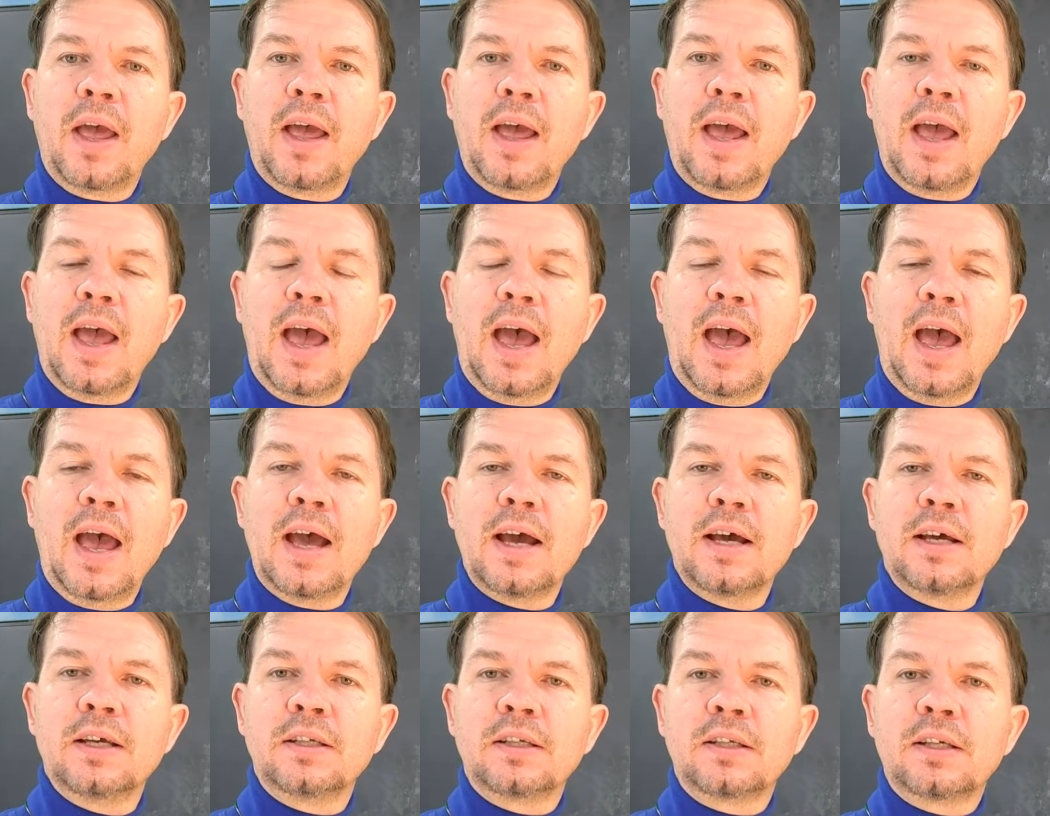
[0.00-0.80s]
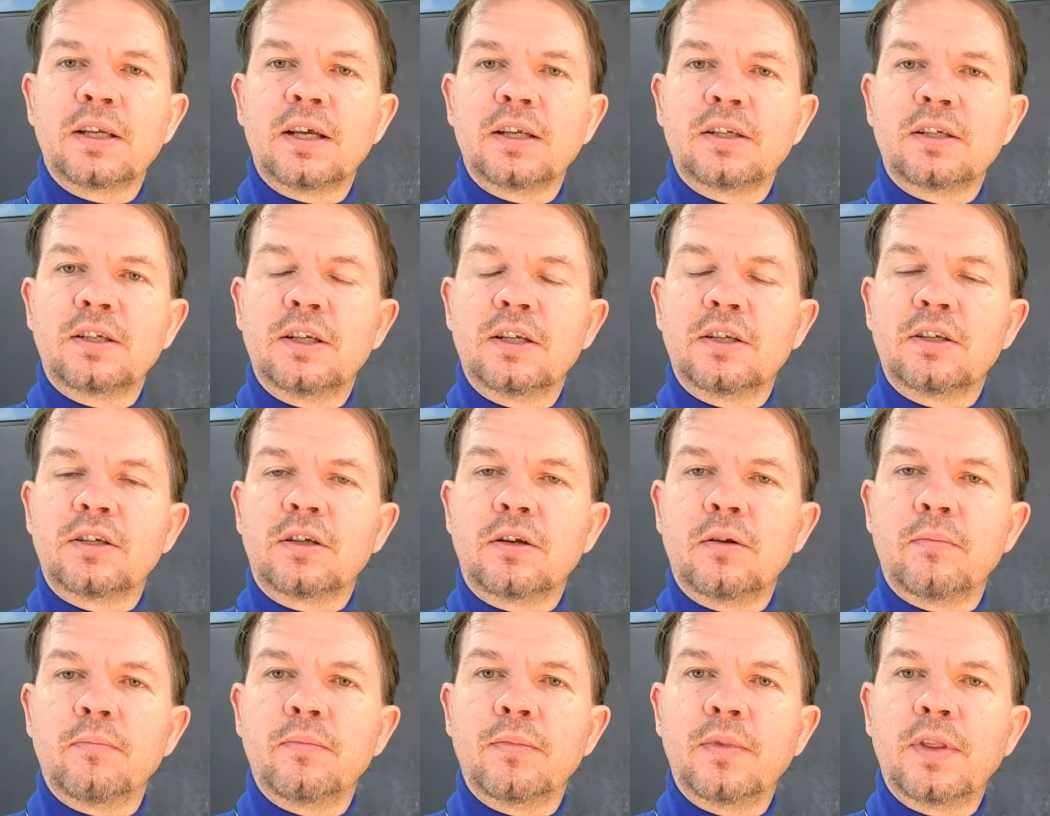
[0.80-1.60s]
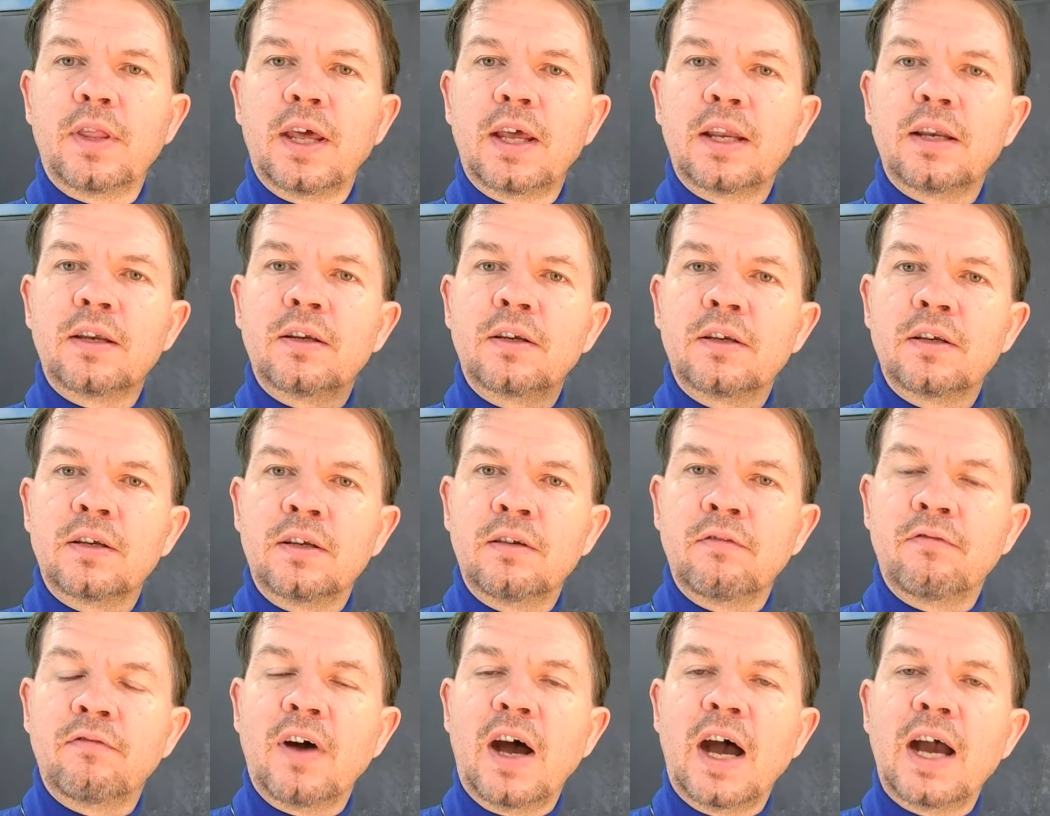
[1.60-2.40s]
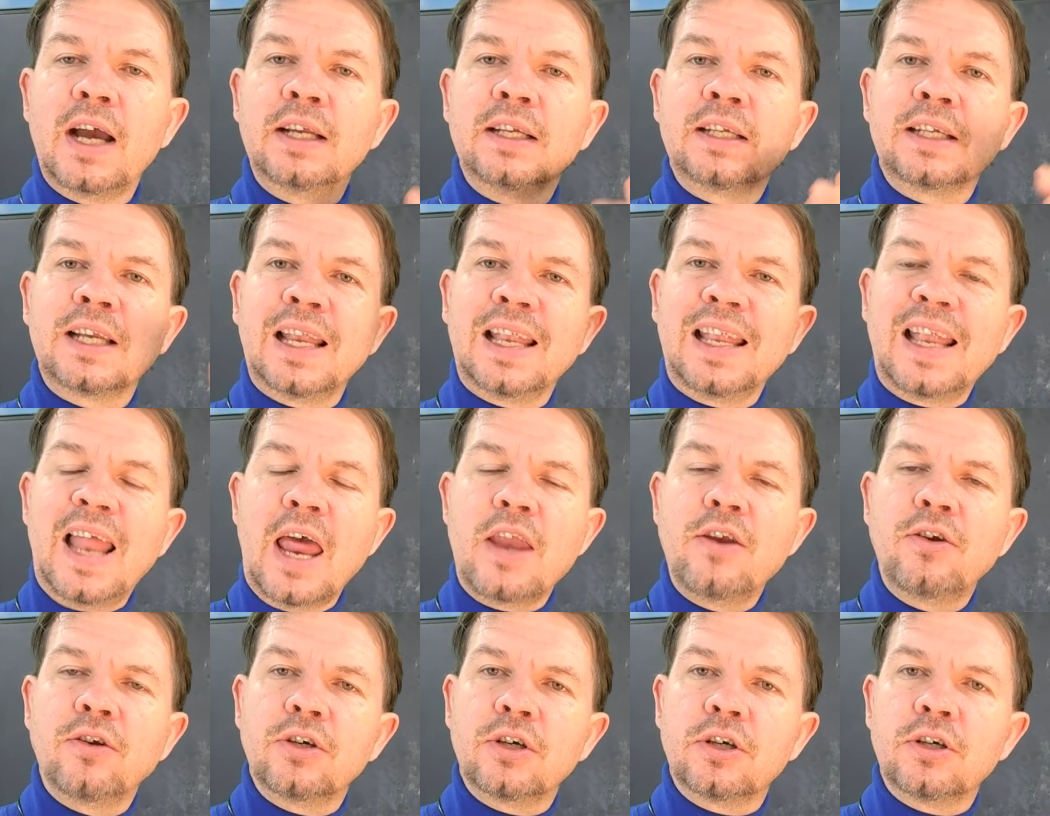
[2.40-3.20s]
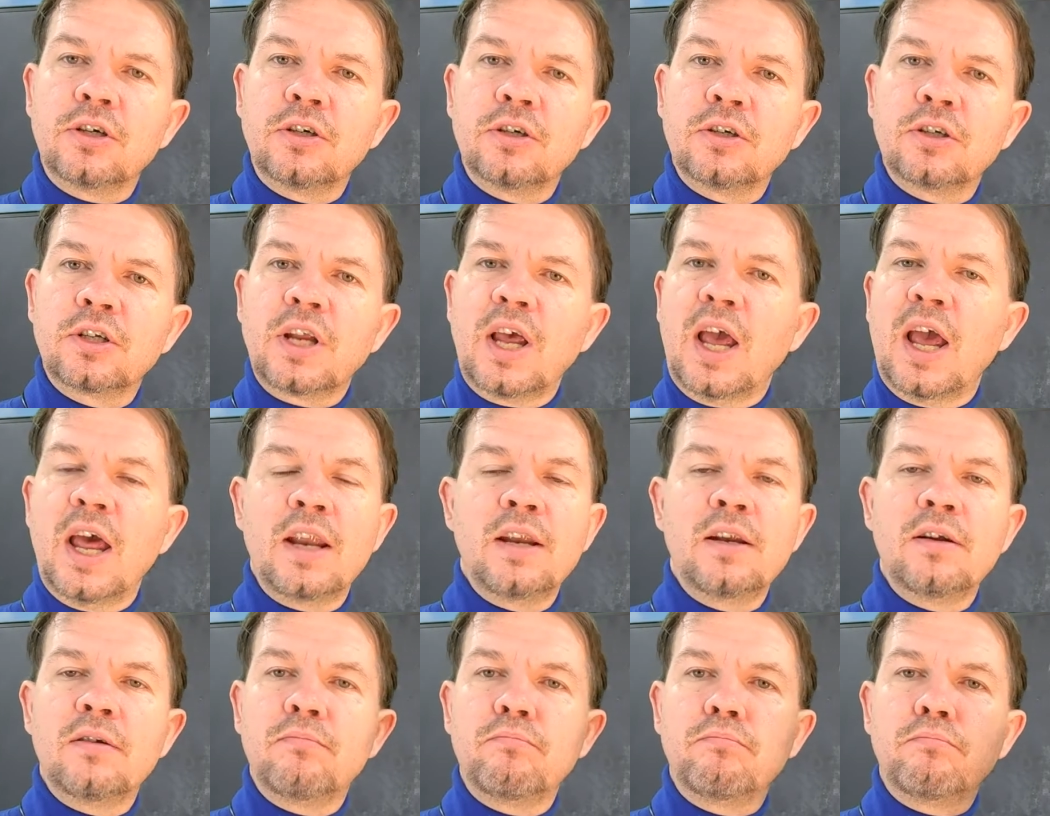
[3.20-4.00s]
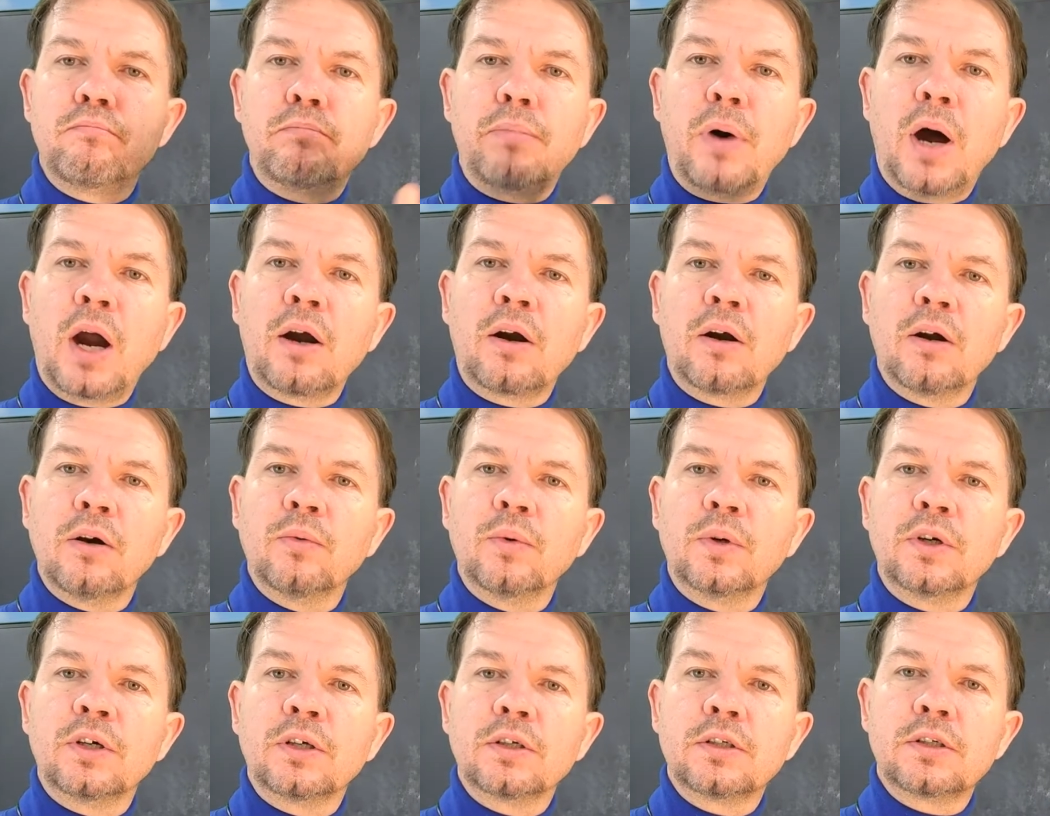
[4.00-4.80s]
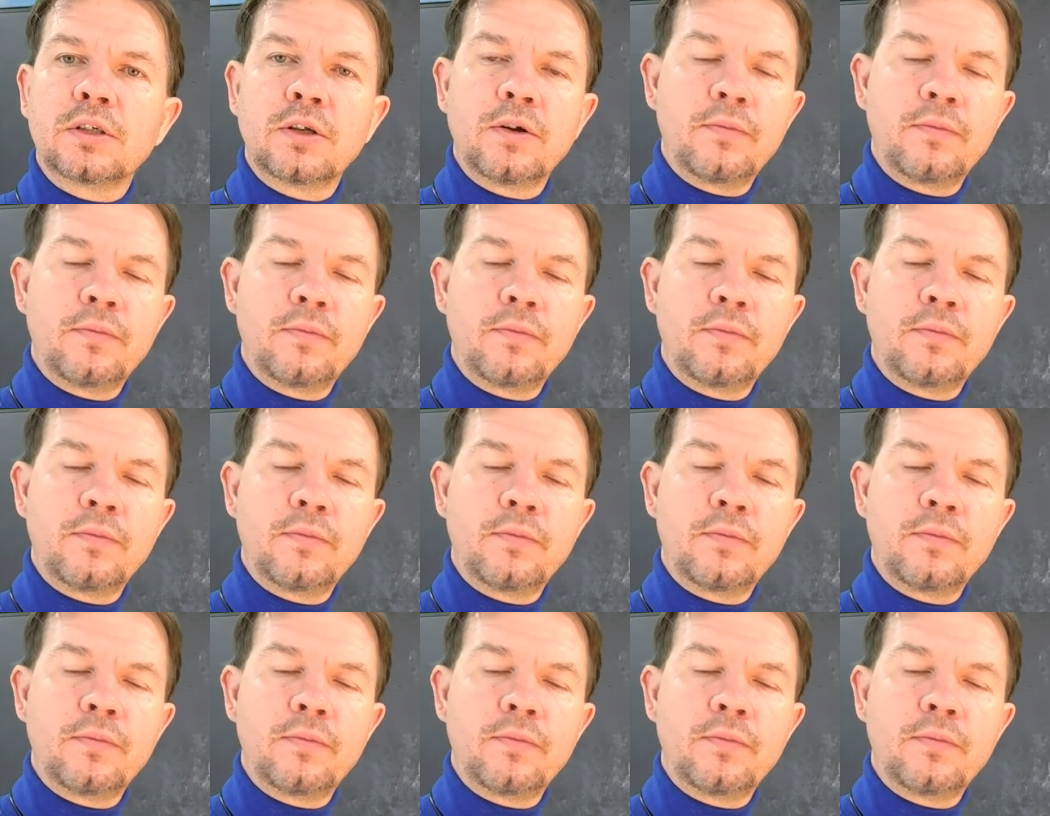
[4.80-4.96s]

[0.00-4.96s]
has a system that divides lenders and borrowers.